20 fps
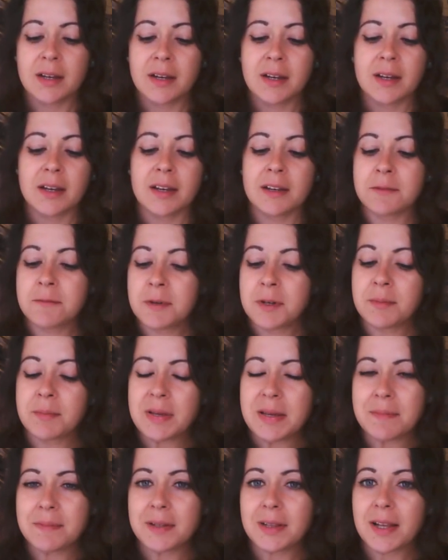And when
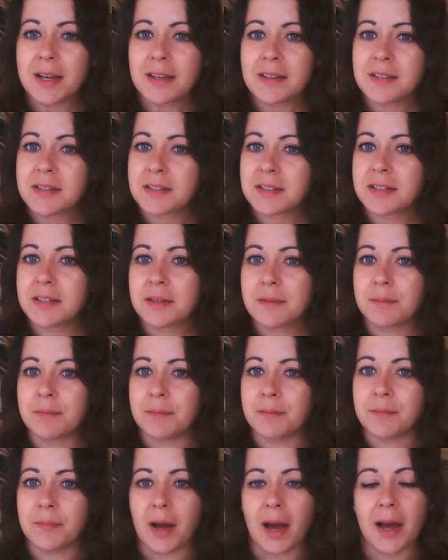people asked
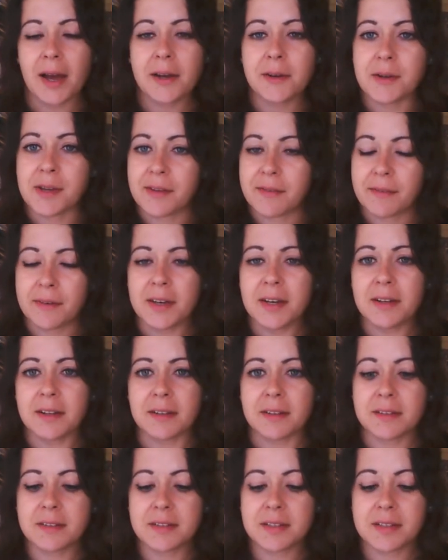him how he
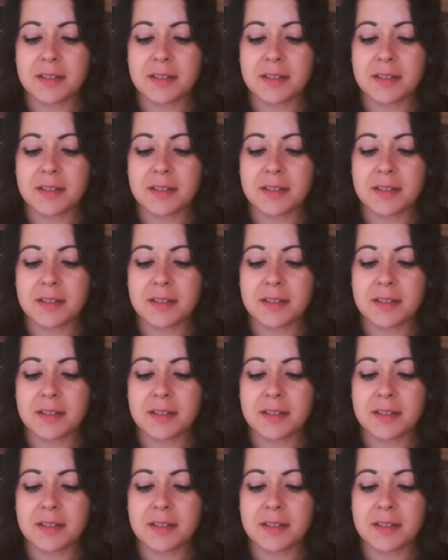felt,